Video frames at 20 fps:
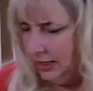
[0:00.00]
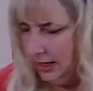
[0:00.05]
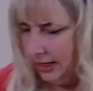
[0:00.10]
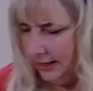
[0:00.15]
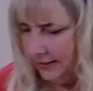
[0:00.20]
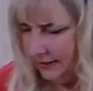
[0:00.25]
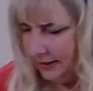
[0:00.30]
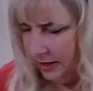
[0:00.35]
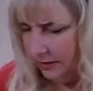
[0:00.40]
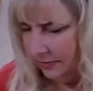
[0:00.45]

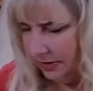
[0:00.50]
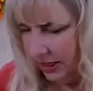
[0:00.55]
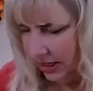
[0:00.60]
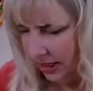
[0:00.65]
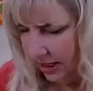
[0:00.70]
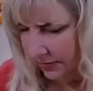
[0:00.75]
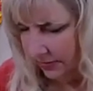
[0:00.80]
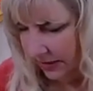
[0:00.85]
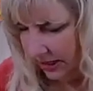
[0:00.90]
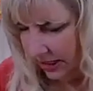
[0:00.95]
And then I'm gonna
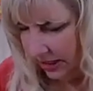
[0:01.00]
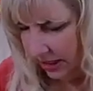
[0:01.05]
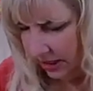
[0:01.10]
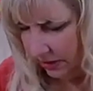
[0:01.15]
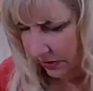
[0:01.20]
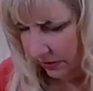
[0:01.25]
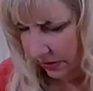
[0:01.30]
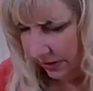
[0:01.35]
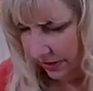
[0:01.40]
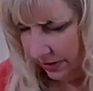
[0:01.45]
come
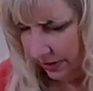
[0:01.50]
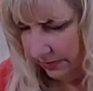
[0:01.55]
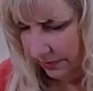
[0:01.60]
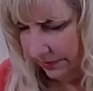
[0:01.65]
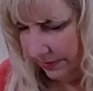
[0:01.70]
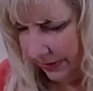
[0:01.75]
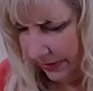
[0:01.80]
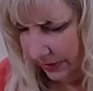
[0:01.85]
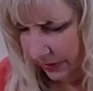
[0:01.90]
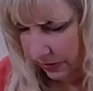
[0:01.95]
in with our
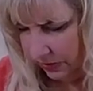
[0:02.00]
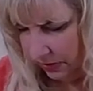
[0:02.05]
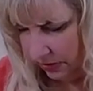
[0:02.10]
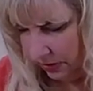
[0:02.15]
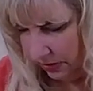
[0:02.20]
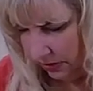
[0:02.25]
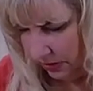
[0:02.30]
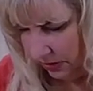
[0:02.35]
bow.